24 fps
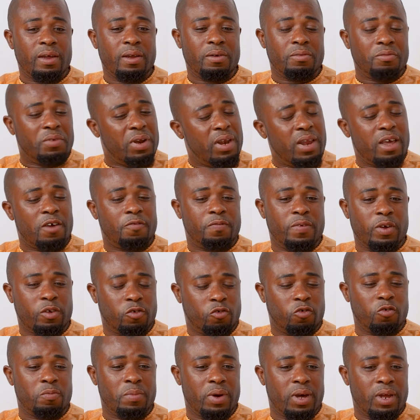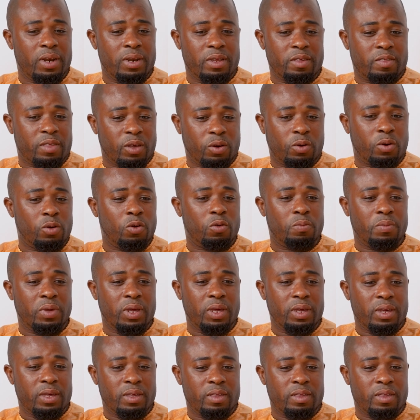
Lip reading: really affects Somali's economy